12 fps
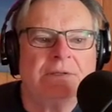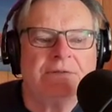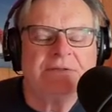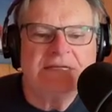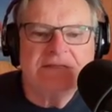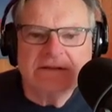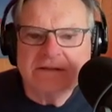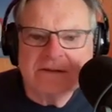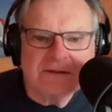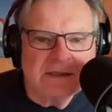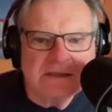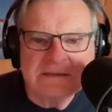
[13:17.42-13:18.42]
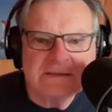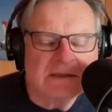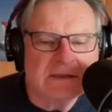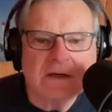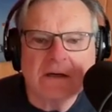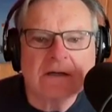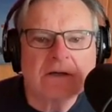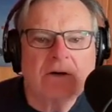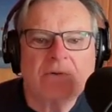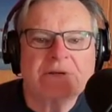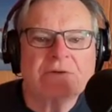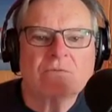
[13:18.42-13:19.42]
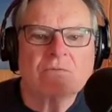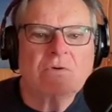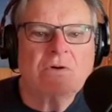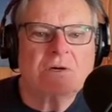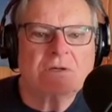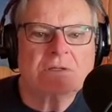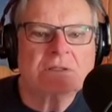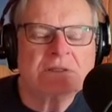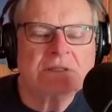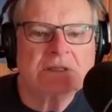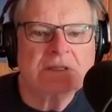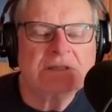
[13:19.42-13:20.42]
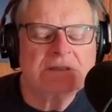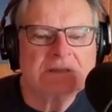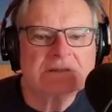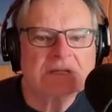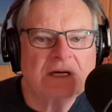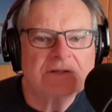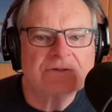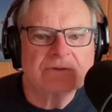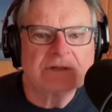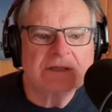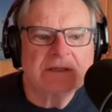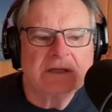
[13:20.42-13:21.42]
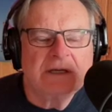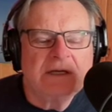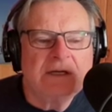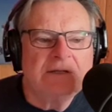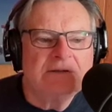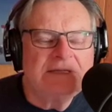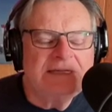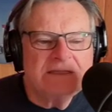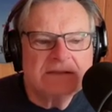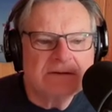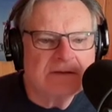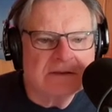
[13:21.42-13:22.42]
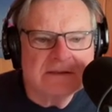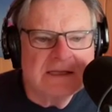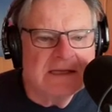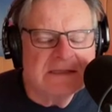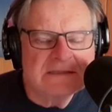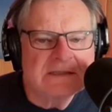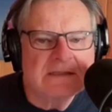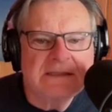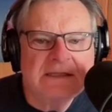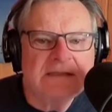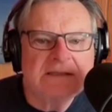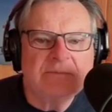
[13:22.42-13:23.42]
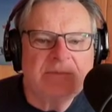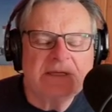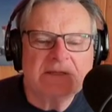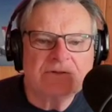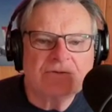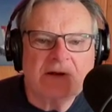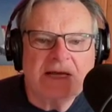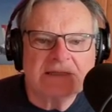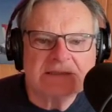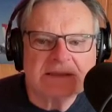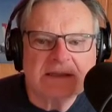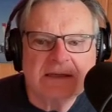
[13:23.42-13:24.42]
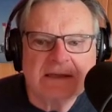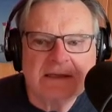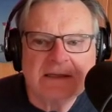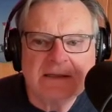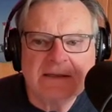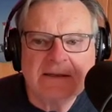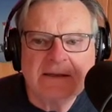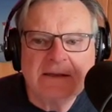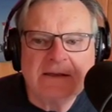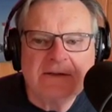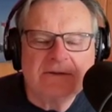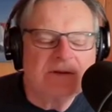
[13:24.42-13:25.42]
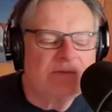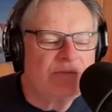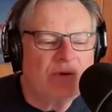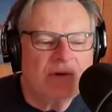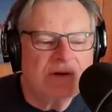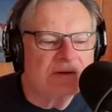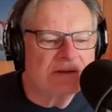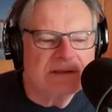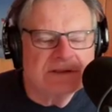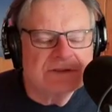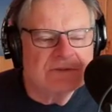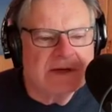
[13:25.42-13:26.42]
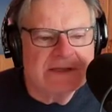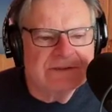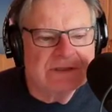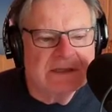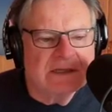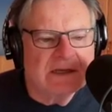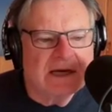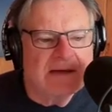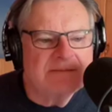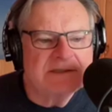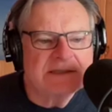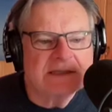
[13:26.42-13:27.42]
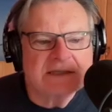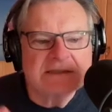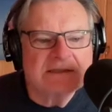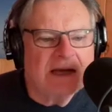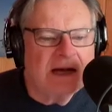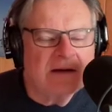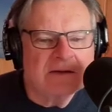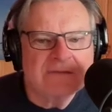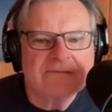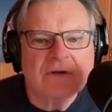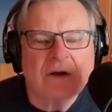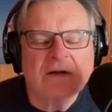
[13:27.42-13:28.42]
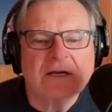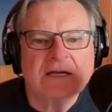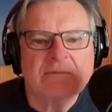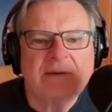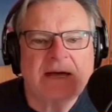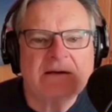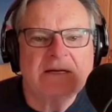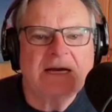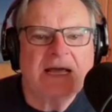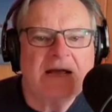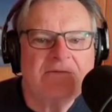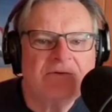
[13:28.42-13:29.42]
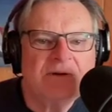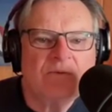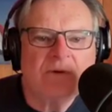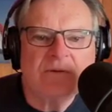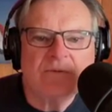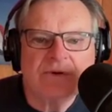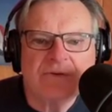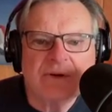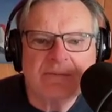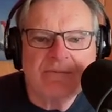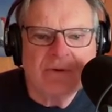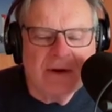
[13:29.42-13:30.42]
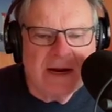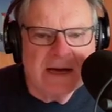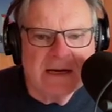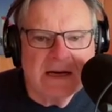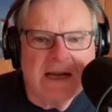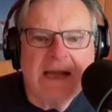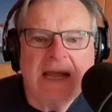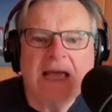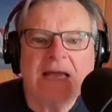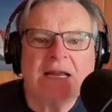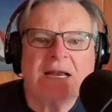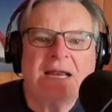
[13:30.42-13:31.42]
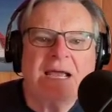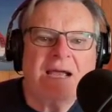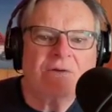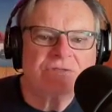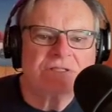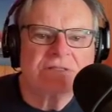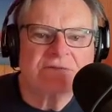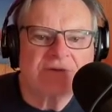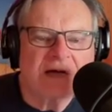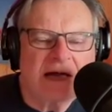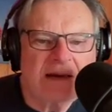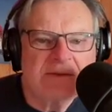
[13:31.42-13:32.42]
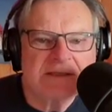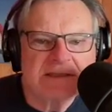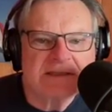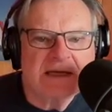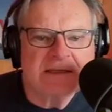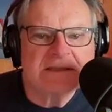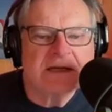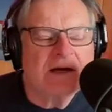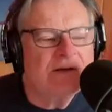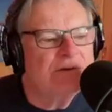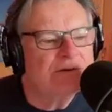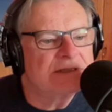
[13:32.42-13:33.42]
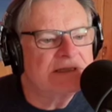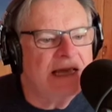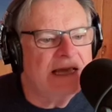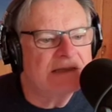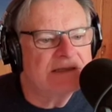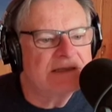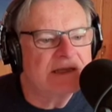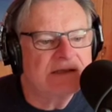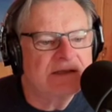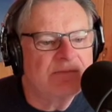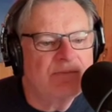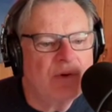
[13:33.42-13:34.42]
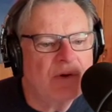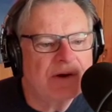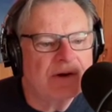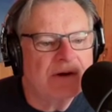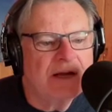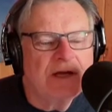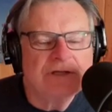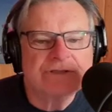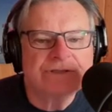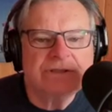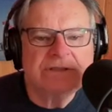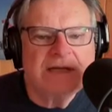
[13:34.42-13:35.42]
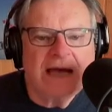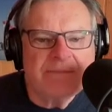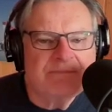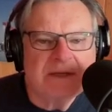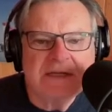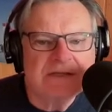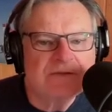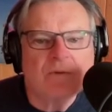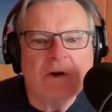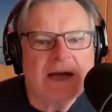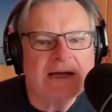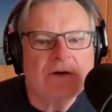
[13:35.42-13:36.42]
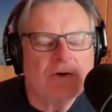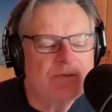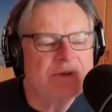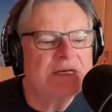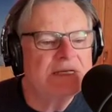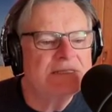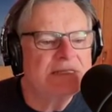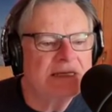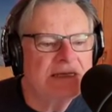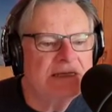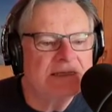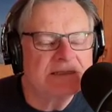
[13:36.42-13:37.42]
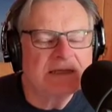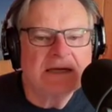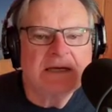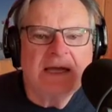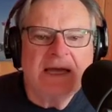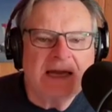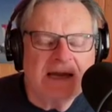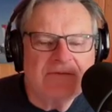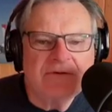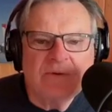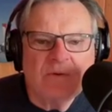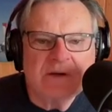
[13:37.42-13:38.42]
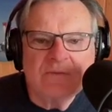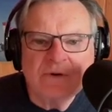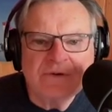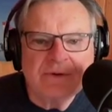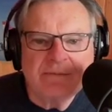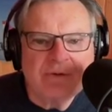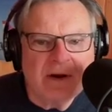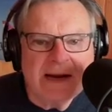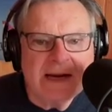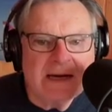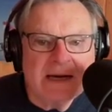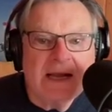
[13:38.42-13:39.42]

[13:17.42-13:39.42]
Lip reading: These are the things that are going wrong in this country. These are the things that need to be addressed. The border situation, I'm sick and tired of talking about it. Everyone with a brain and an ounce of common sense understands that the border should not be as wide open as it is. Everyone with a brain